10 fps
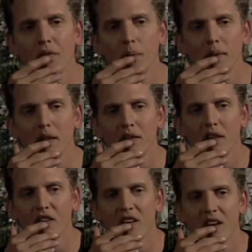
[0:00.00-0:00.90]
filming in
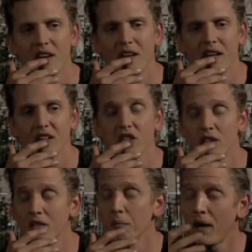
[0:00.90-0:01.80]
it the other day, and I
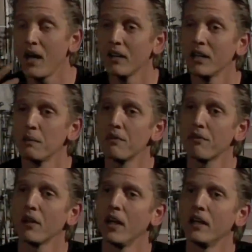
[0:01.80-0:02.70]
actually, the pilot let me
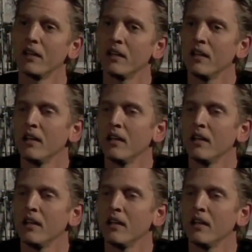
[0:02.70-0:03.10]
fly it.